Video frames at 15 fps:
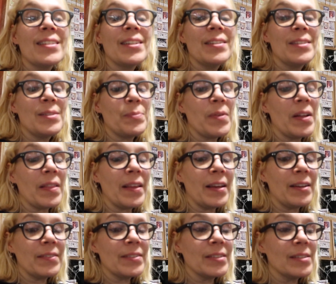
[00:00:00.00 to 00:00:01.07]
is going to smell
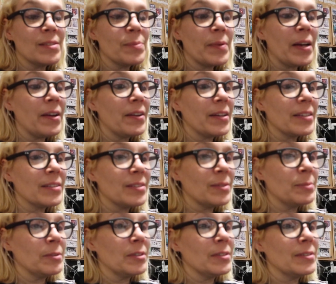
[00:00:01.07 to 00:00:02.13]
like grilled asparagus
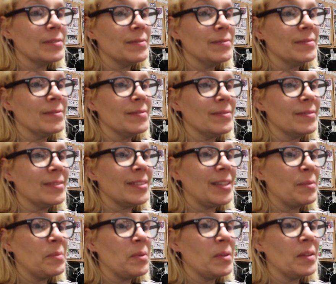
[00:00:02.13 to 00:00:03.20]
tomorrow. It's
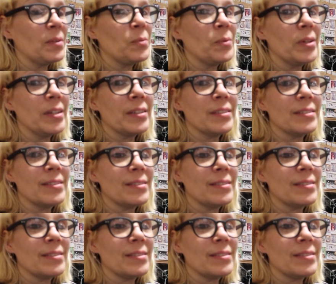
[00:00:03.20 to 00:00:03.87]
going to be a little weird.